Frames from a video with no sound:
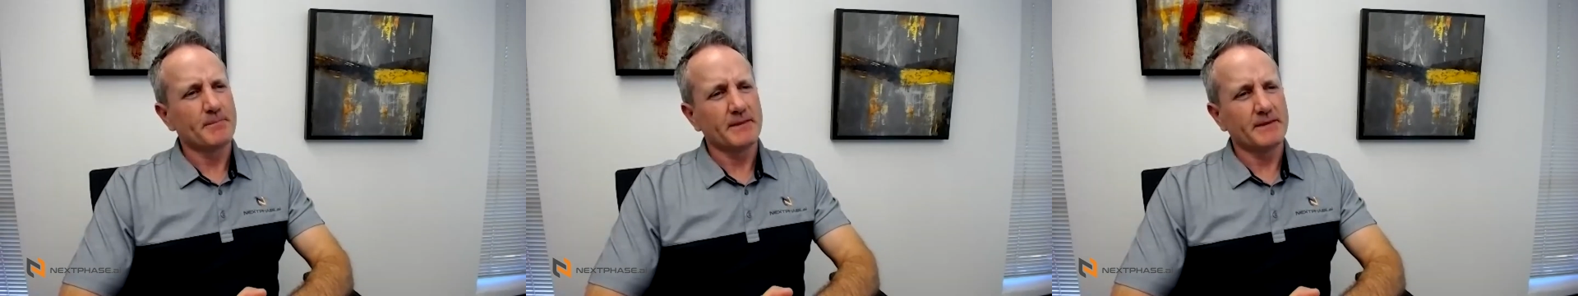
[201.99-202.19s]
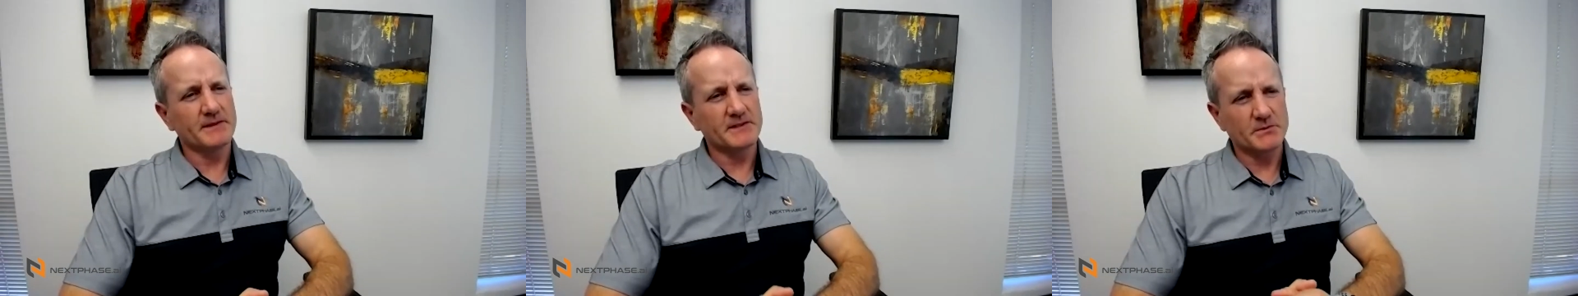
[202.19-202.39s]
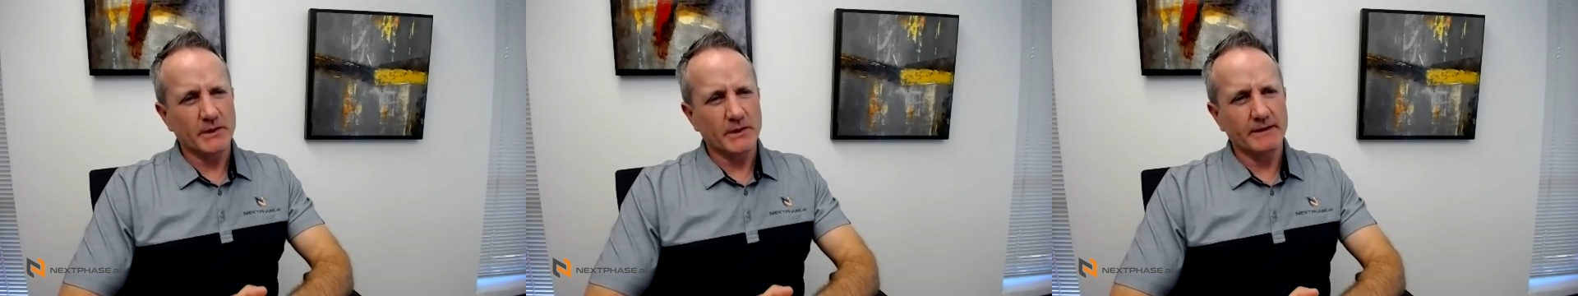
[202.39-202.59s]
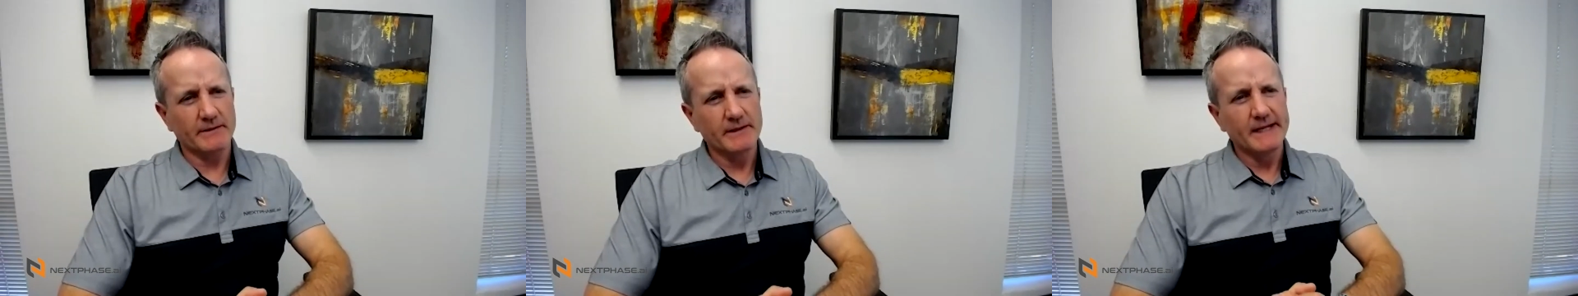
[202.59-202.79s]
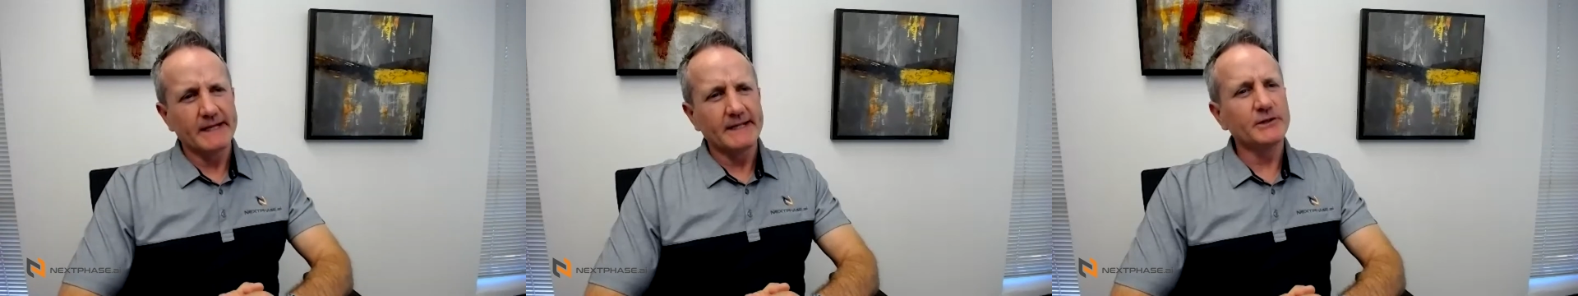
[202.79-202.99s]
This way,
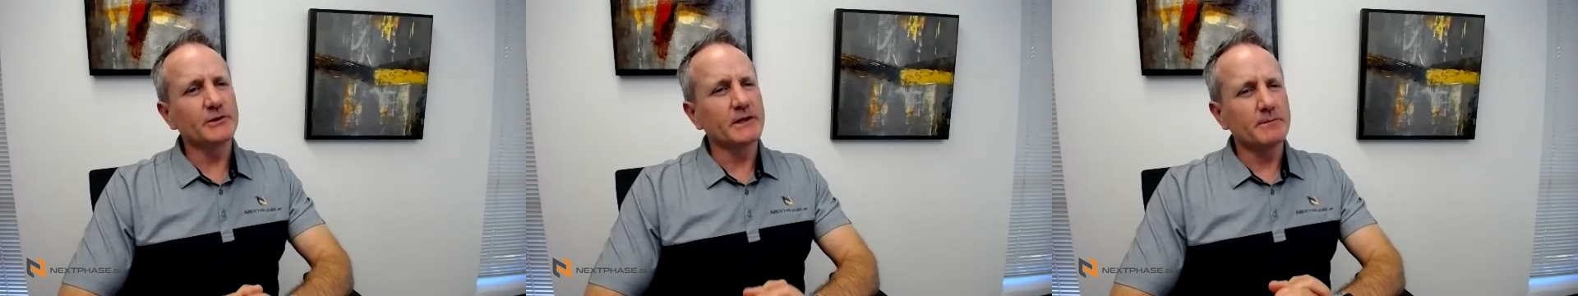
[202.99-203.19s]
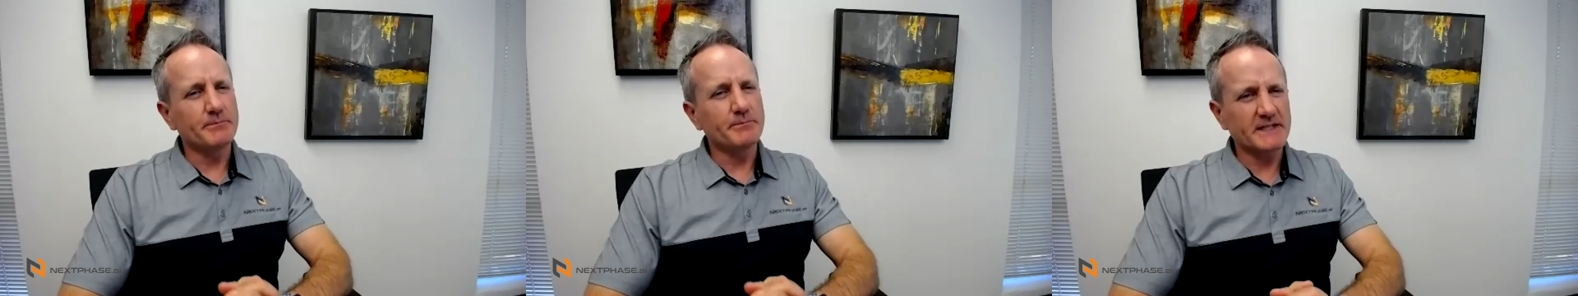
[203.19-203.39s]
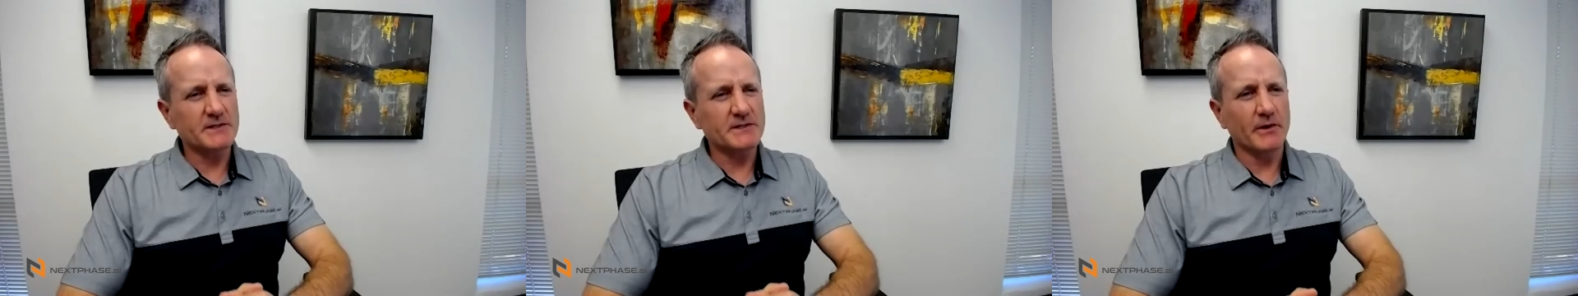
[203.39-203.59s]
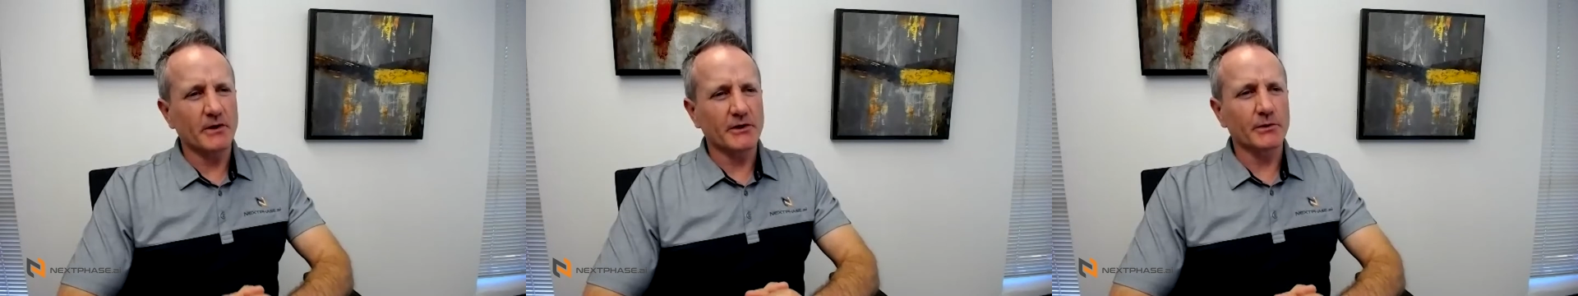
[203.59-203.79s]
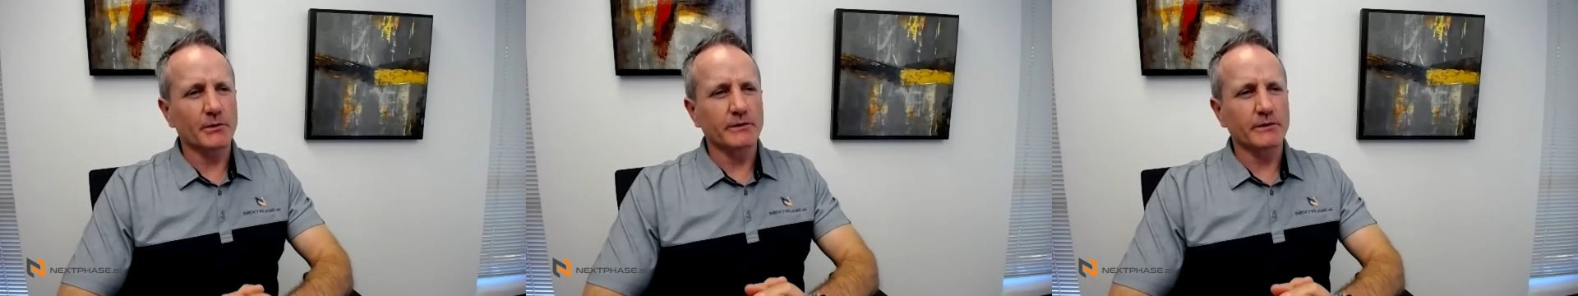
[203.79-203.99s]
you can
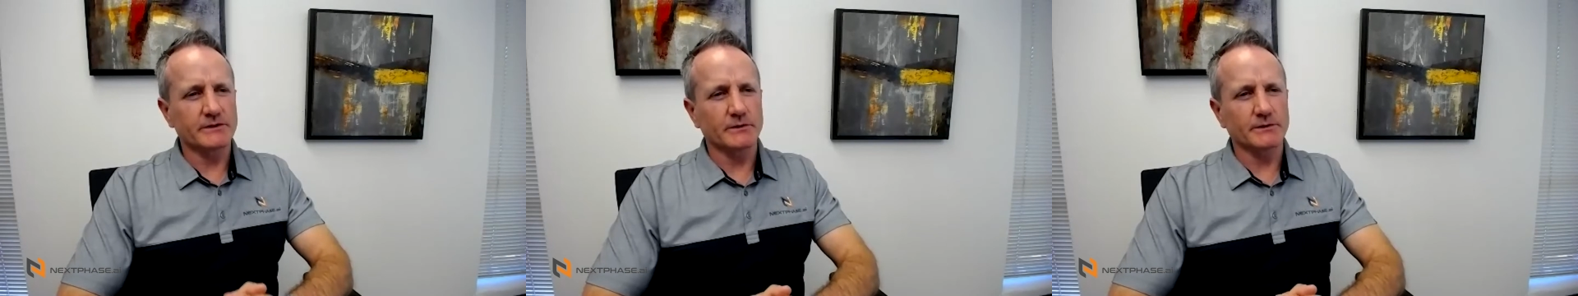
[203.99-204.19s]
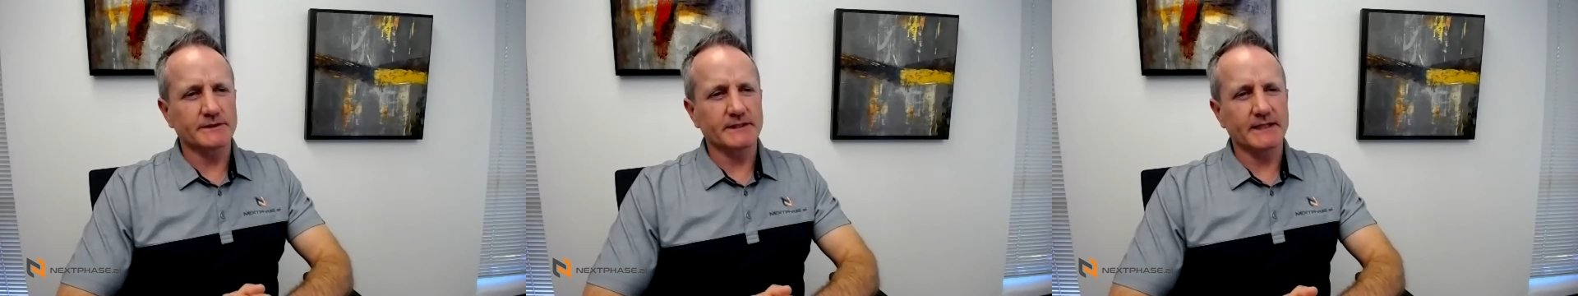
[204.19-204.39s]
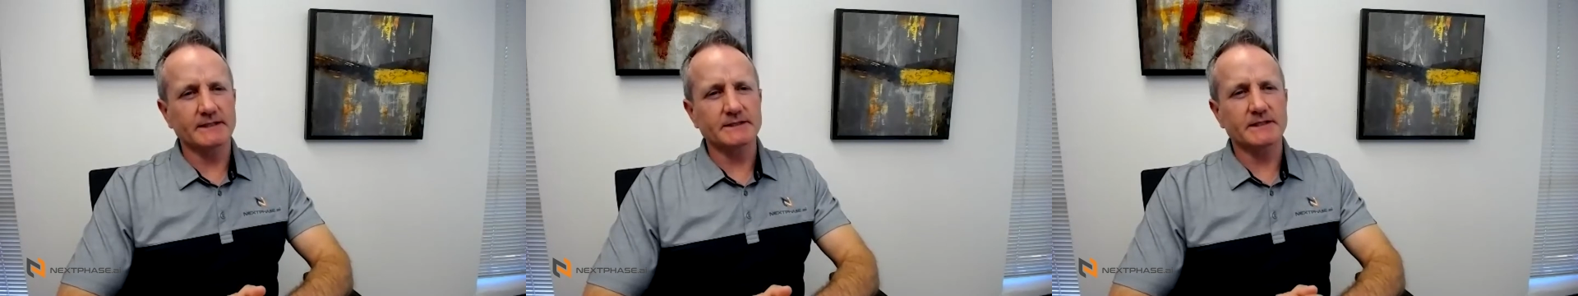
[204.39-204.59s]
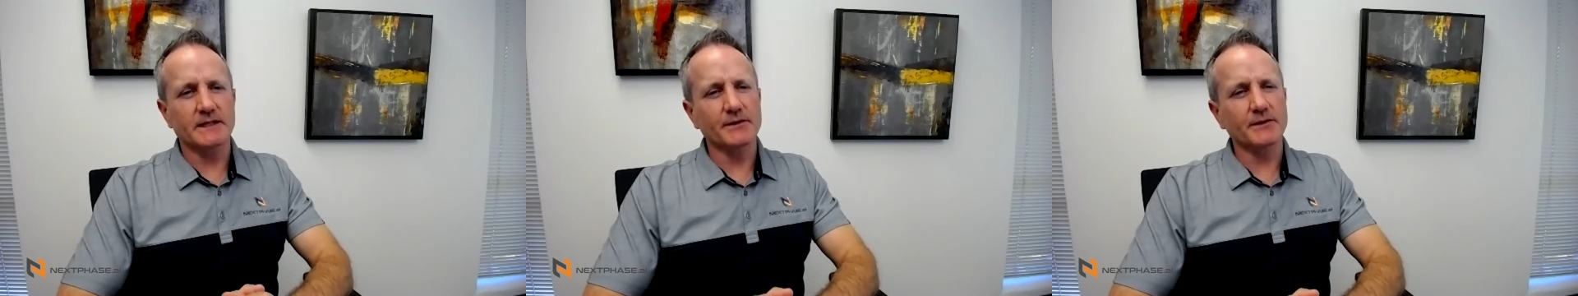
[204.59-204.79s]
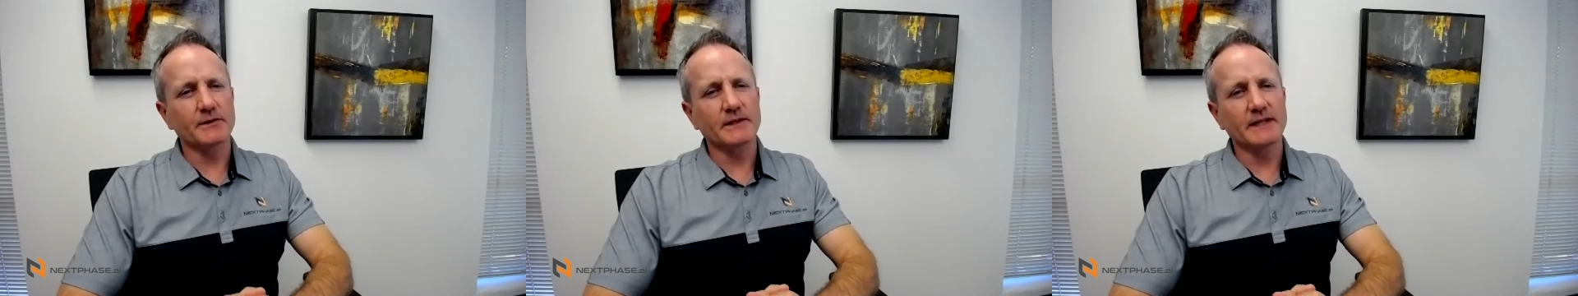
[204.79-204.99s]
benchmark your results against
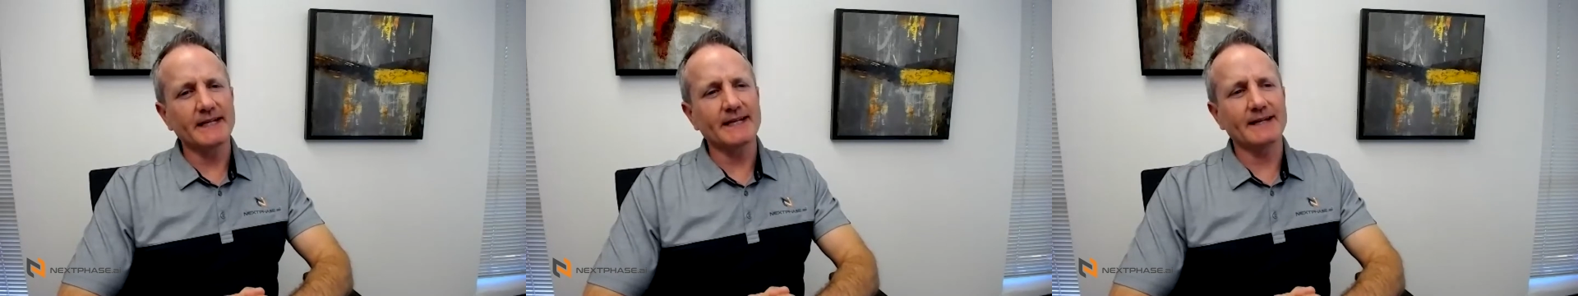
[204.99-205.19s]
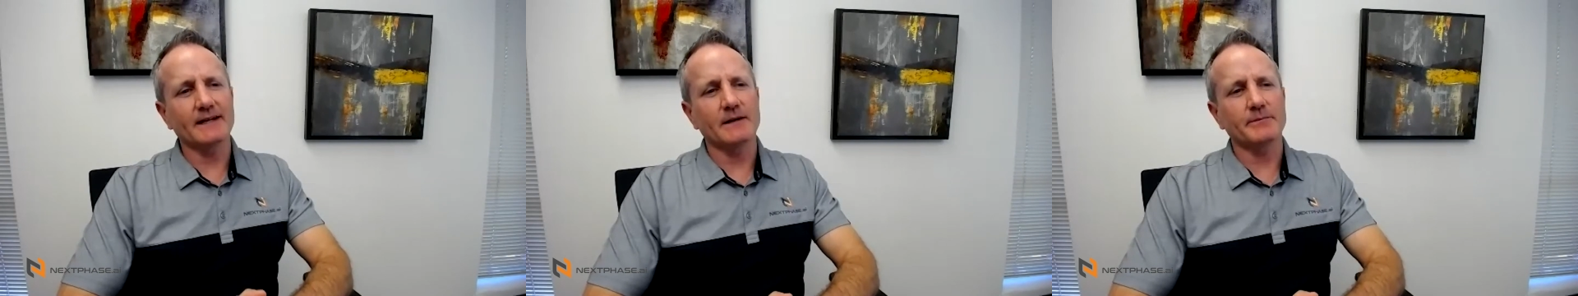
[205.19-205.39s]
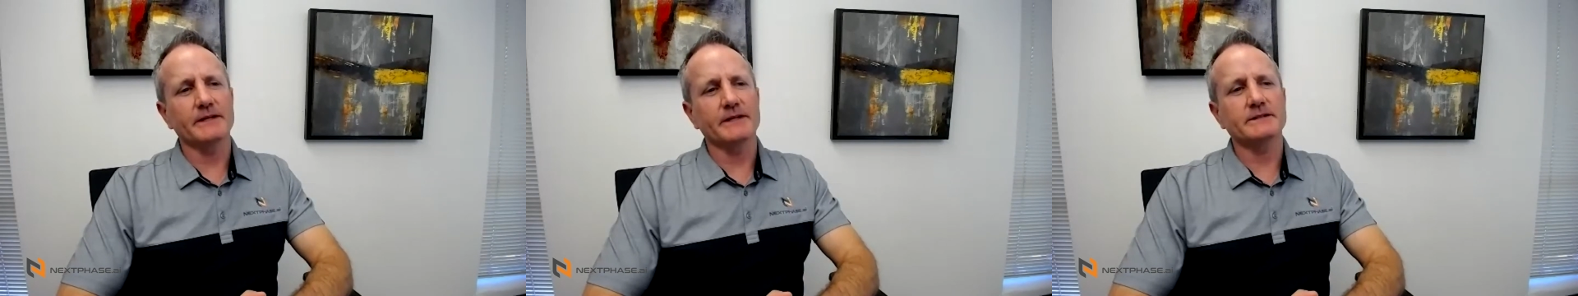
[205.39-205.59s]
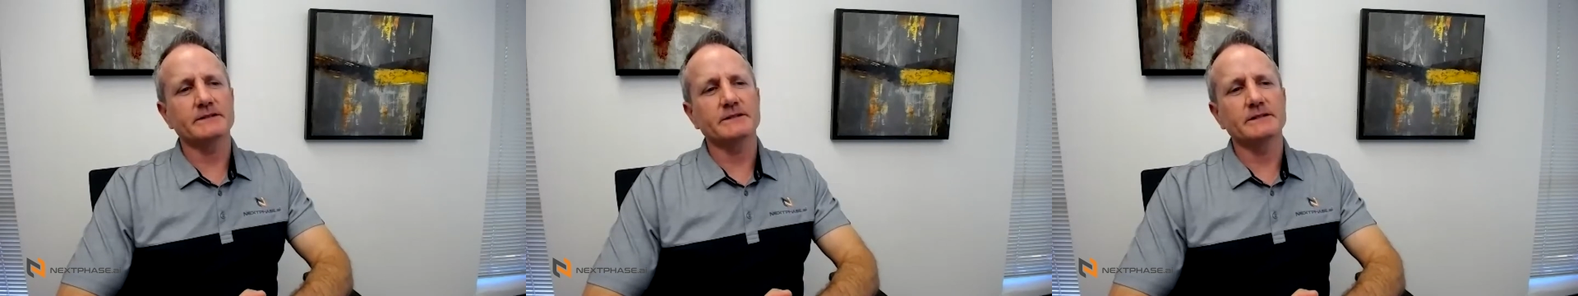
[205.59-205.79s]
other leading companies